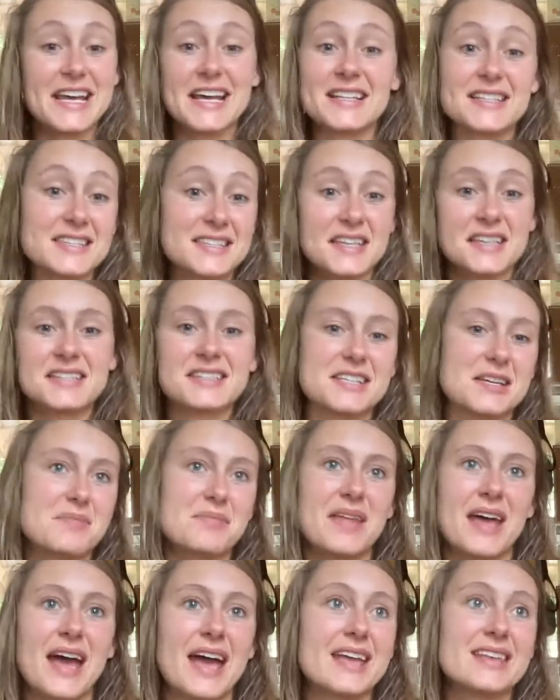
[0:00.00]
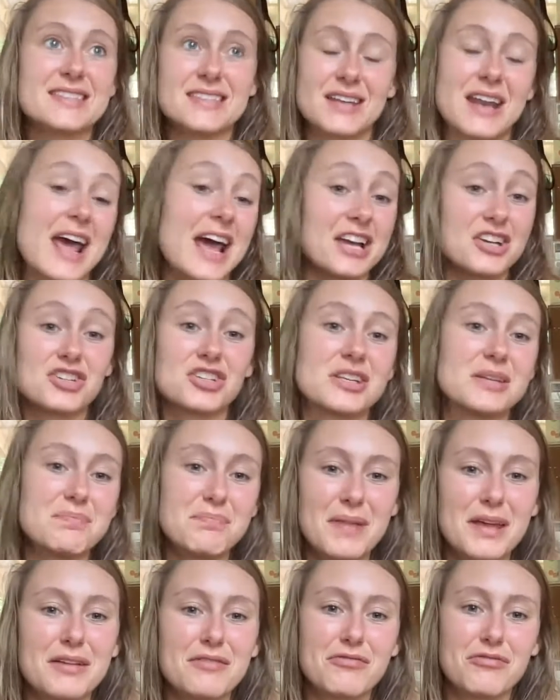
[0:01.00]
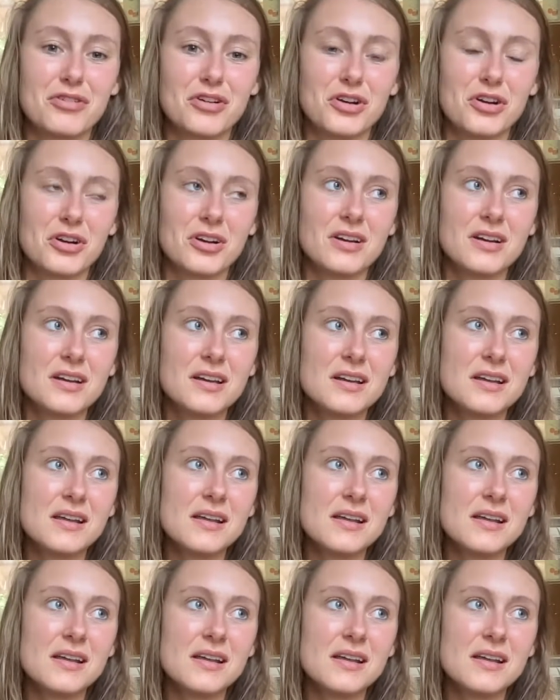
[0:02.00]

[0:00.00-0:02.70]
a dead system that isn't actually meant for